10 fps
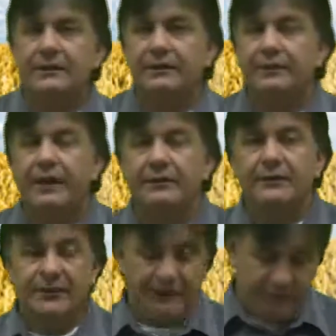75 to
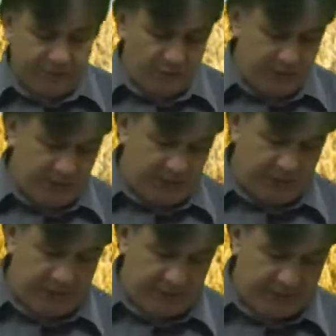74
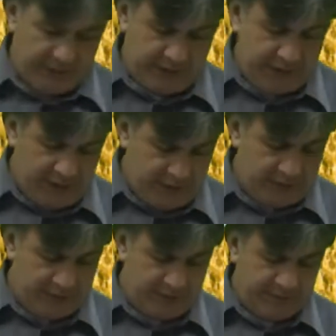million metric
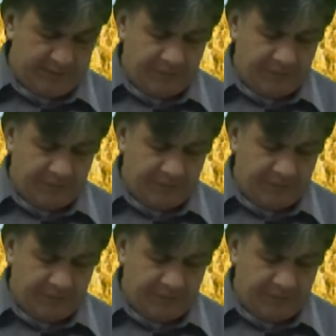tons.